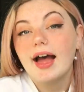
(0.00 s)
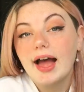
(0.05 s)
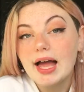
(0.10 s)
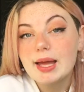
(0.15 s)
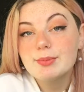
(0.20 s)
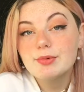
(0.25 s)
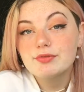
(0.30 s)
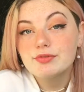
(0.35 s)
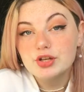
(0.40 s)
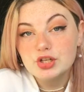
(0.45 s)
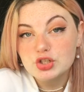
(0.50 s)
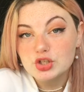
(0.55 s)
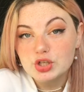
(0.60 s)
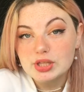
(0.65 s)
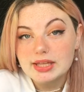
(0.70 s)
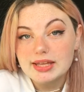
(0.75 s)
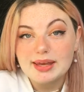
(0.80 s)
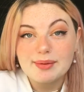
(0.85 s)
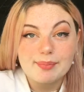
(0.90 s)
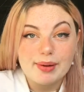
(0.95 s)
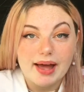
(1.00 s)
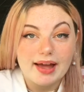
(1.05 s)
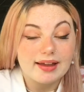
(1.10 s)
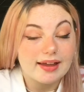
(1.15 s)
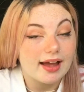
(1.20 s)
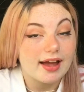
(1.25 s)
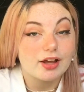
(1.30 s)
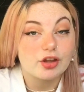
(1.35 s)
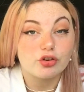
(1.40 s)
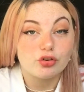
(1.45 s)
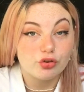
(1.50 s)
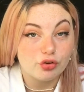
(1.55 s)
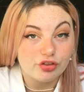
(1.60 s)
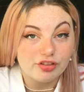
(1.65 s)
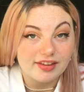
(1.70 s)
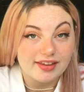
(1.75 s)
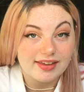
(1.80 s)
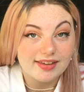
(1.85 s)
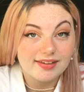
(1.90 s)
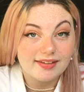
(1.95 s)
I'm officially back at
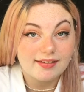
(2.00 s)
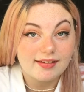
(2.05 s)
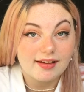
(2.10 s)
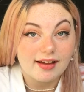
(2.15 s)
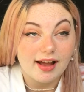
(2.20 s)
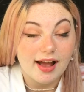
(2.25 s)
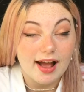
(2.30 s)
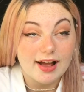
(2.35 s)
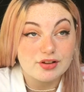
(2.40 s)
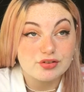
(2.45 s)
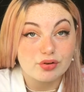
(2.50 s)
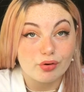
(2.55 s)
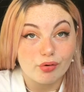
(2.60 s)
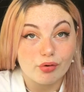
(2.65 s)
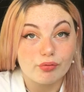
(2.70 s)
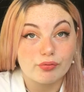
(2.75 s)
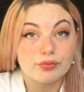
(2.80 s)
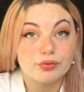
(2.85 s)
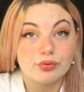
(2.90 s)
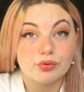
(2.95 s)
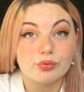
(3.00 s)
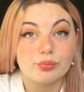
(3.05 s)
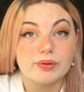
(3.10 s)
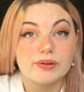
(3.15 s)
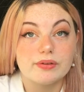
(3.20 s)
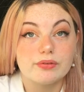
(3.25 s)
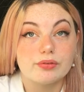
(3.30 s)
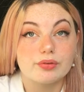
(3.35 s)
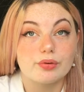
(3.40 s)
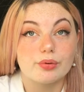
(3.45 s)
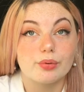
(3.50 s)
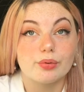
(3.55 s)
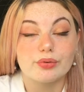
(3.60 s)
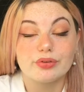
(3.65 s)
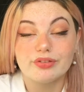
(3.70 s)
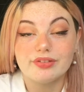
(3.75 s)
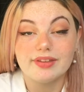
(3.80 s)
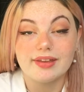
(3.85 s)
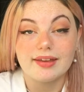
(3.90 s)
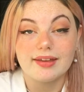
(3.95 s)
uni as of 2 weeks ago
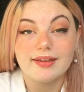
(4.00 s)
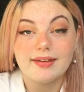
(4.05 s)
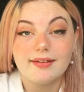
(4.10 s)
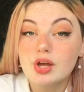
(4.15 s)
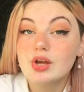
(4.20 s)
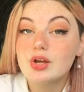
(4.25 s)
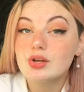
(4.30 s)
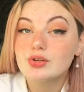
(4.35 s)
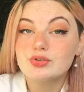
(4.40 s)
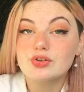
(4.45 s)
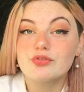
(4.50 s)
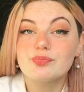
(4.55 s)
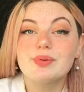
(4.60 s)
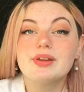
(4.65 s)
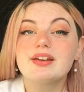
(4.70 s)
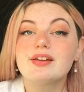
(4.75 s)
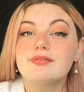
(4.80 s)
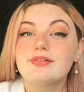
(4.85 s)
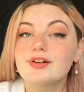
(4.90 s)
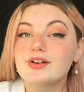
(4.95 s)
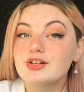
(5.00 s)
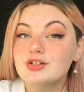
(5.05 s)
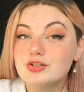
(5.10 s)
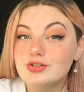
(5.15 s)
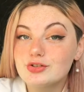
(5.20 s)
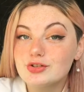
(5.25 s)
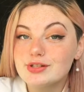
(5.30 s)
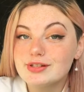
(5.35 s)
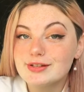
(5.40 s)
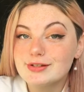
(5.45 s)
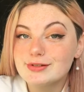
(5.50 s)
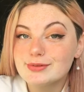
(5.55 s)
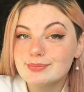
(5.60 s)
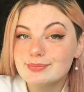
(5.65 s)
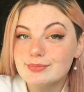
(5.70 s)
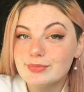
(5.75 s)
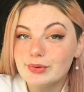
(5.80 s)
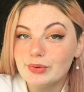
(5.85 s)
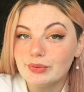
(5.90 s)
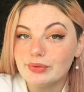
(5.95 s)
today, so I've been in a very studious
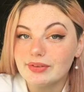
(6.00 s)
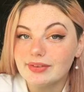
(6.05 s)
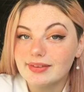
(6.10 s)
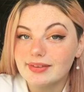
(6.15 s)
mood.